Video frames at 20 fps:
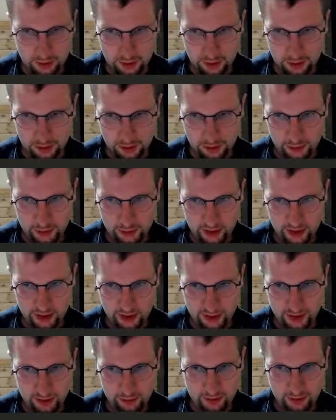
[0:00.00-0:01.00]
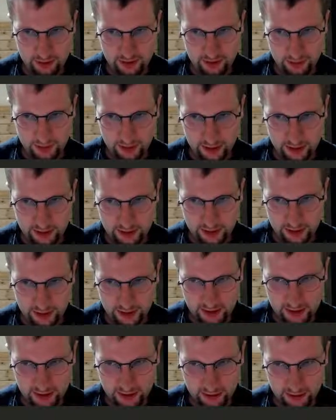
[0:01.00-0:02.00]
The standard library is smaller than
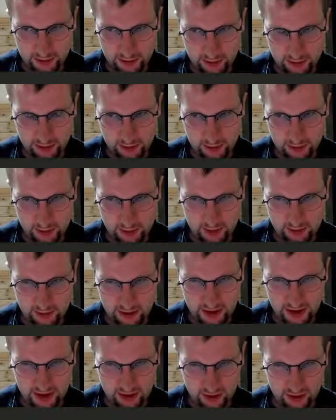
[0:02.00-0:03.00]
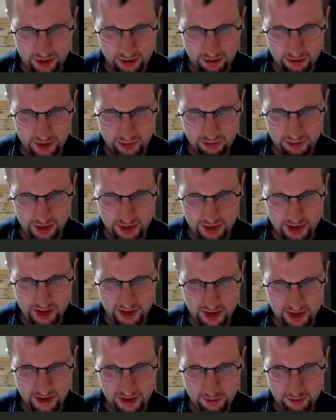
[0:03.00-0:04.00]
Haskell. I think Haskell is a pretty big standard
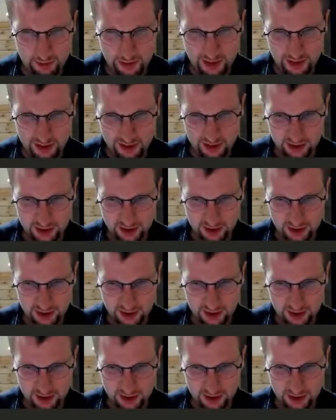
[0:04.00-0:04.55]
library actually.